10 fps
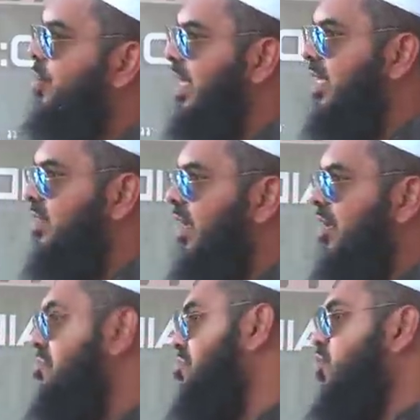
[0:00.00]
or rainy today?
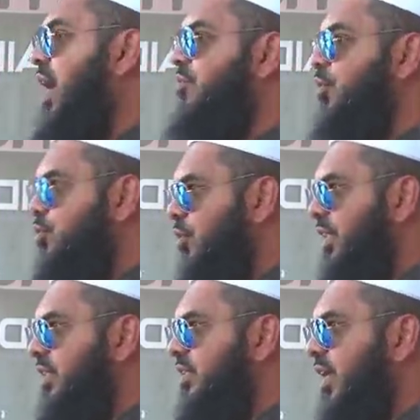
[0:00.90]
We have no
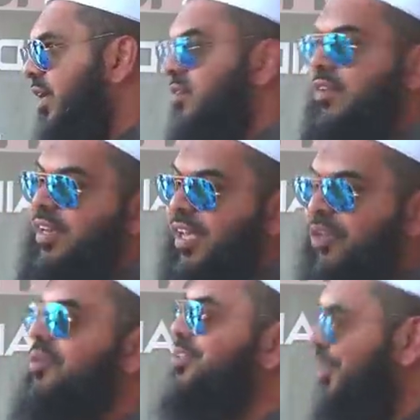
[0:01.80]
choice, right? San
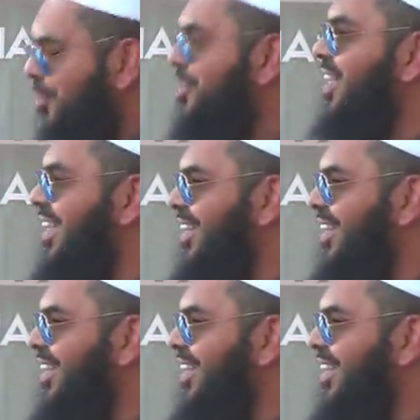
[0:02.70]
Diego, it's going to be sunny,